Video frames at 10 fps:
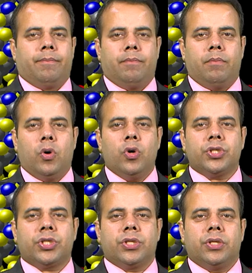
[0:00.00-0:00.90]

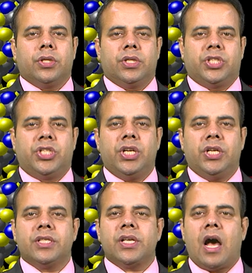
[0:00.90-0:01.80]
Most
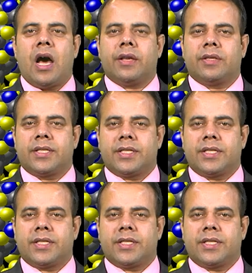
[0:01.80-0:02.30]
genes are the